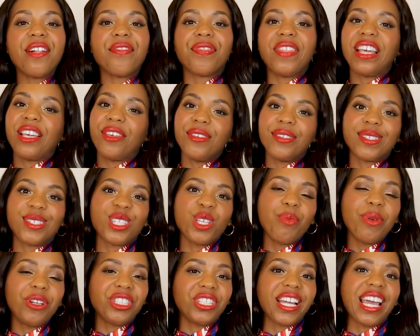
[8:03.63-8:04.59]
Thank you
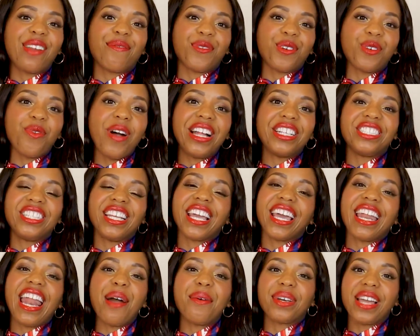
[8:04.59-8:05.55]
so much again for
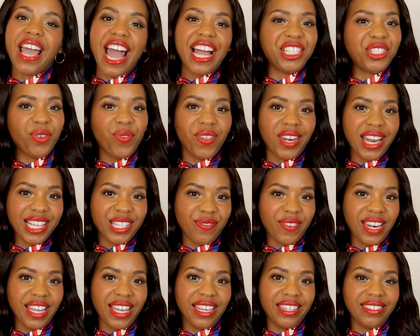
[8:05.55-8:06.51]
watching, and I will catch you in the next
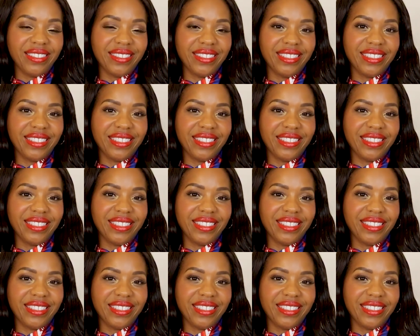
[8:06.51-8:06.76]
video.